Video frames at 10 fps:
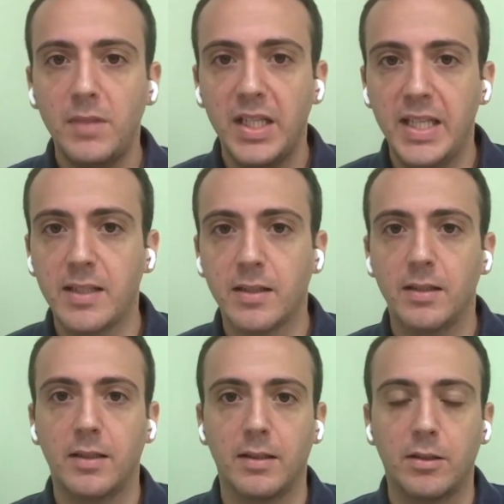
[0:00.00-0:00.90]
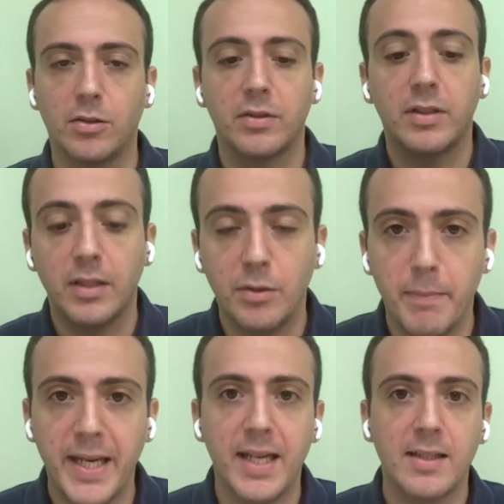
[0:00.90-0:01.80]
is considered the
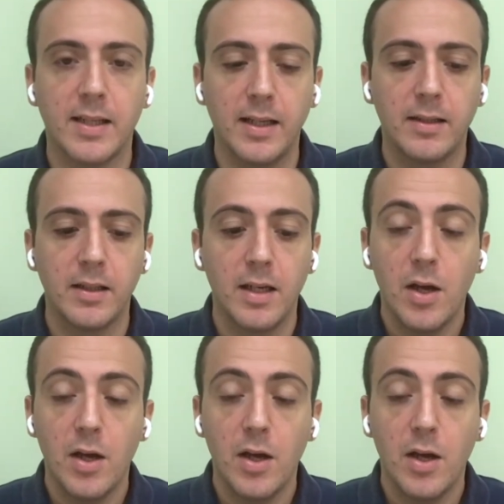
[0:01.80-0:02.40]
main asset.